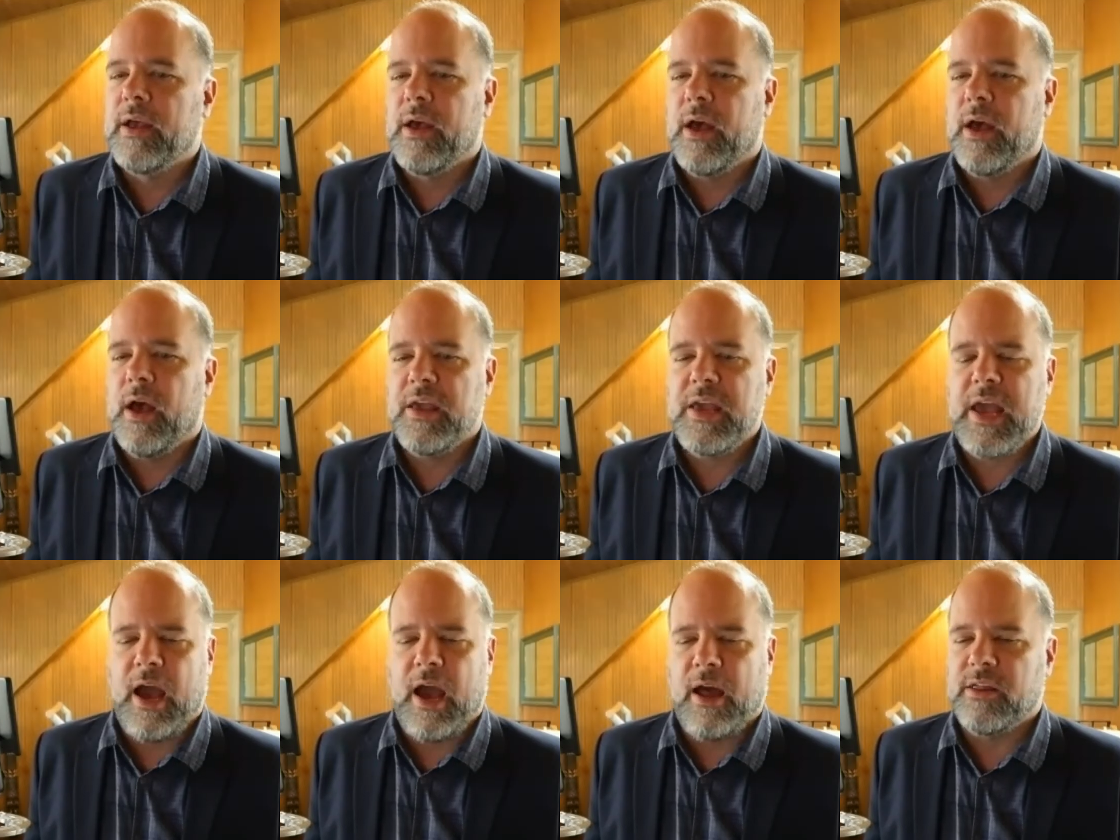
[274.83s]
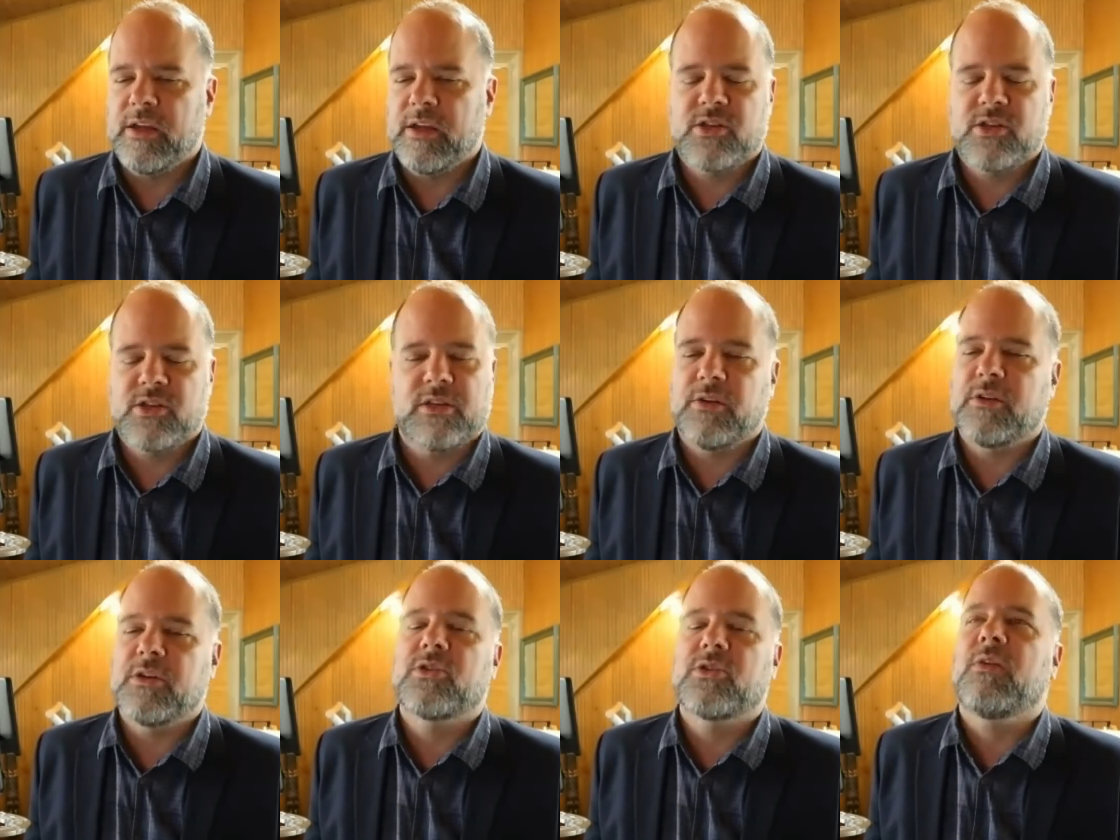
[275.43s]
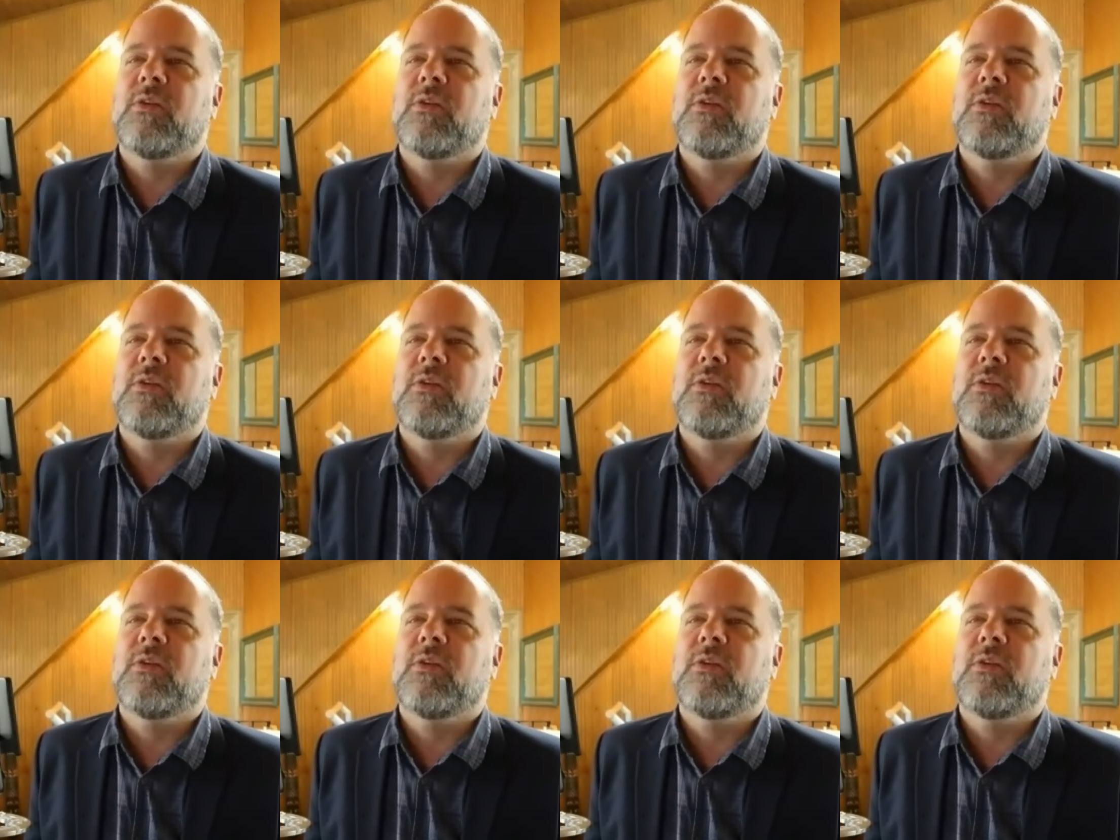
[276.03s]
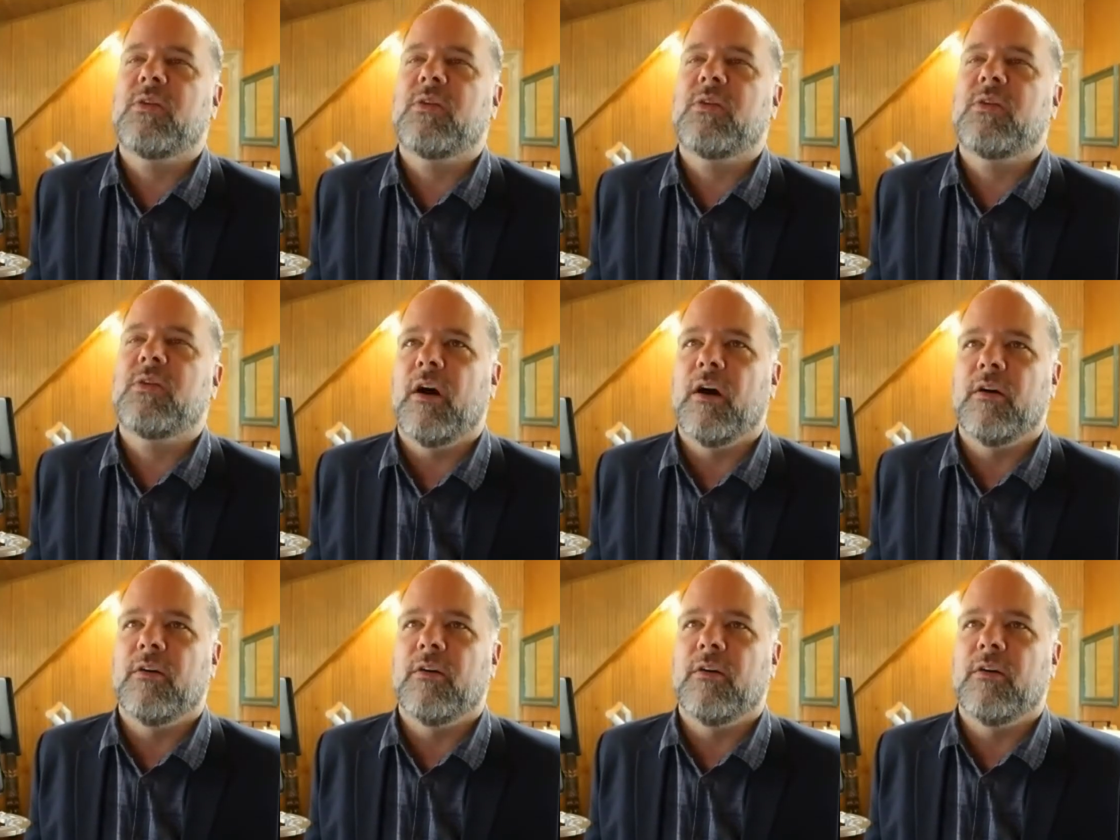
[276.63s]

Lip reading: Yeah, so the trait theory of